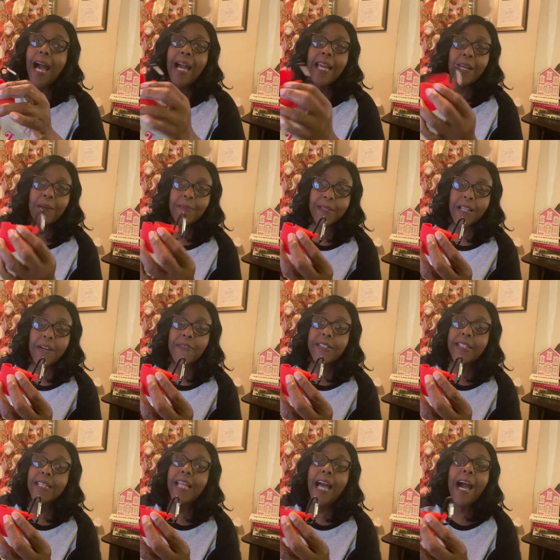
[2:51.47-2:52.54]
I am
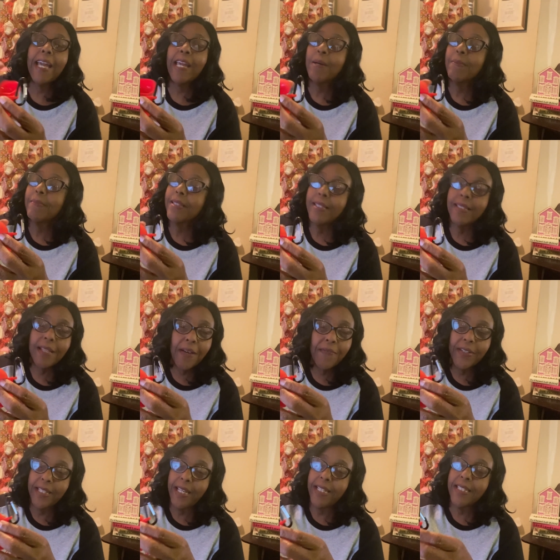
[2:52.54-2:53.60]
loving it. I am
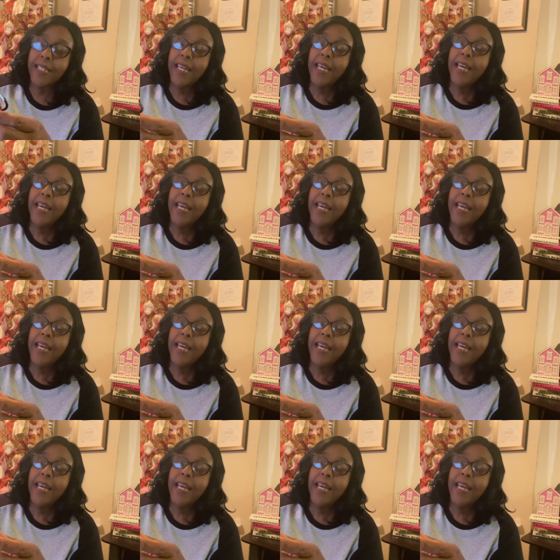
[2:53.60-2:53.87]
loving it.